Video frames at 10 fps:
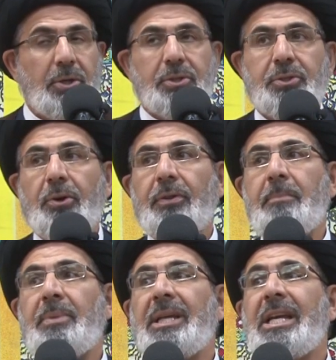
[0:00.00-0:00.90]
So the
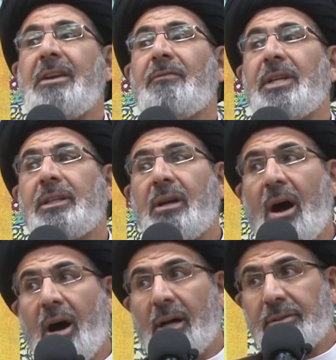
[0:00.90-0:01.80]
belief in
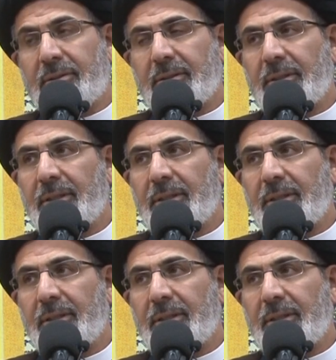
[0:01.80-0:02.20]
God